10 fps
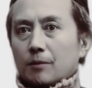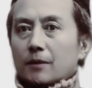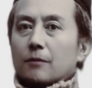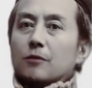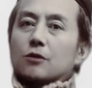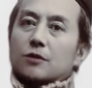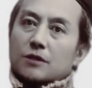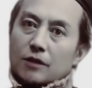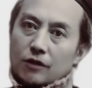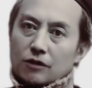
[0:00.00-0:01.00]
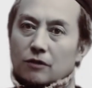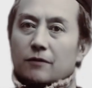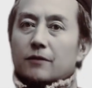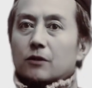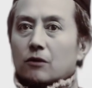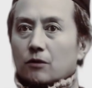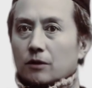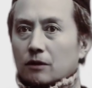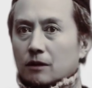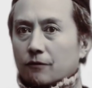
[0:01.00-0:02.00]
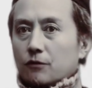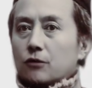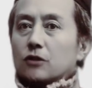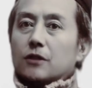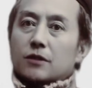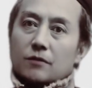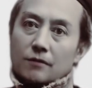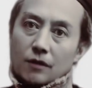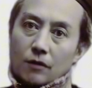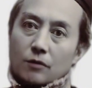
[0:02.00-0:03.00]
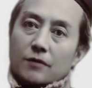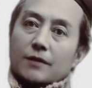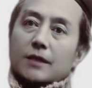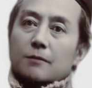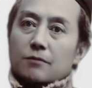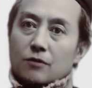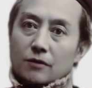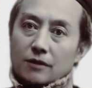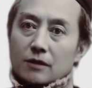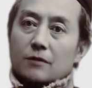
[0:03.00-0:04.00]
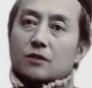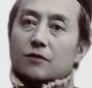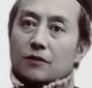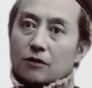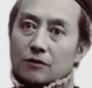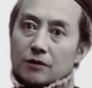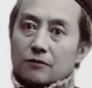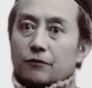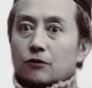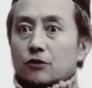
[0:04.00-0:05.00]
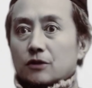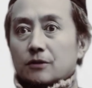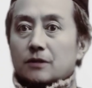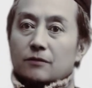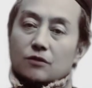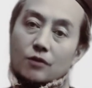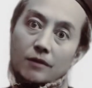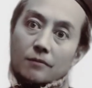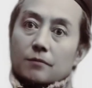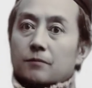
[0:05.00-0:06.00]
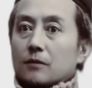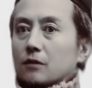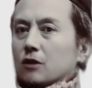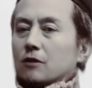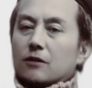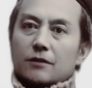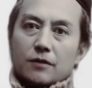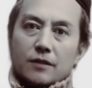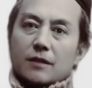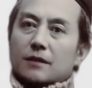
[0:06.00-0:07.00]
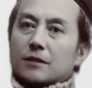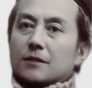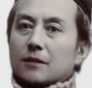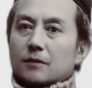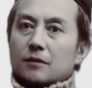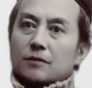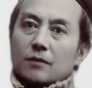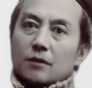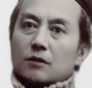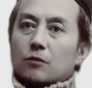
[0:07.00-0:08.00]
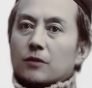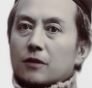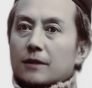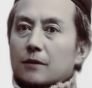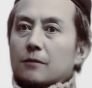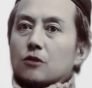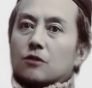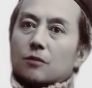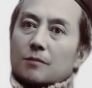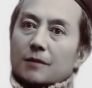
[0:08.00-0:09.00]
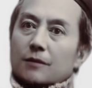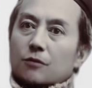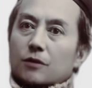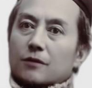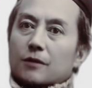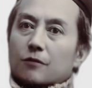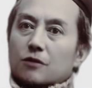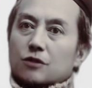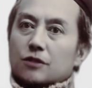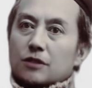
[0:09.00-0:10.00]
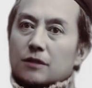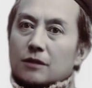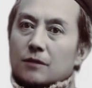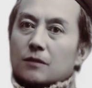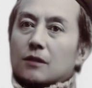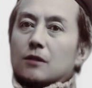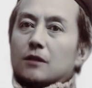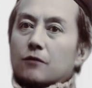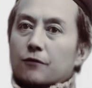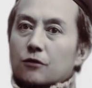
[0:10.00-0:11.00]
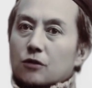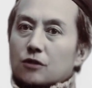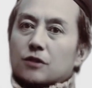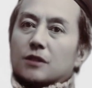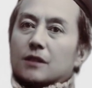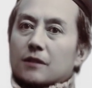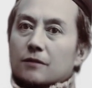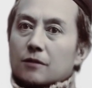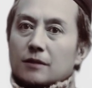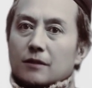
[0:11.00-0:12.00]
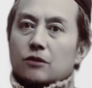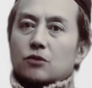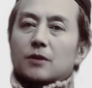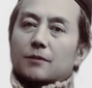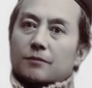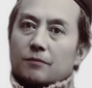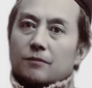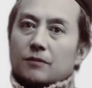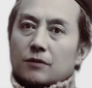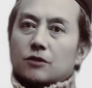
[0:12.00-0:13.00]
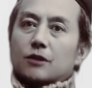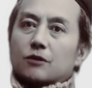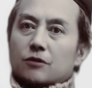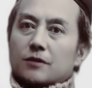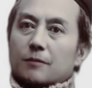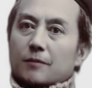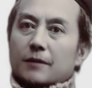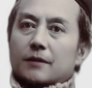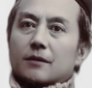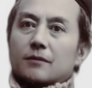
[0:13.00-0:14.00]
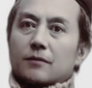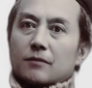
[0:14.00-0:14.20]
blind music teacher having called on Confucius, when they came to the steps of the house, Confucius said to him, Here are the steps. When they came to the mat where they were to sit, Confucius again said to him, Here is the mat.